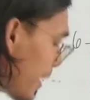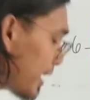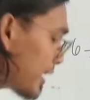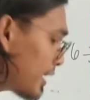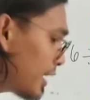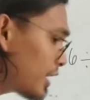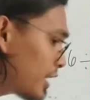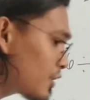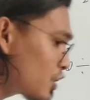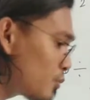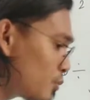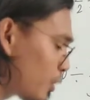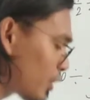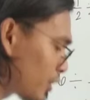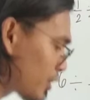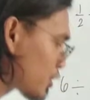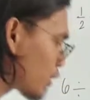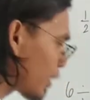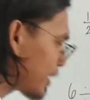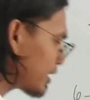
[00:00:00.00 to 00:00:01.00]
make it
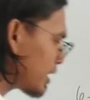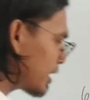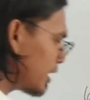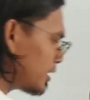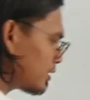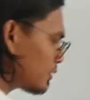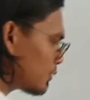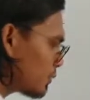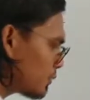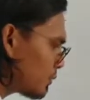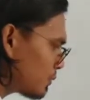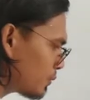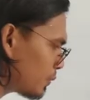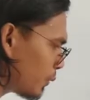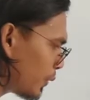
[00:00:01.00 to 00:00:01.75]
more shortcut,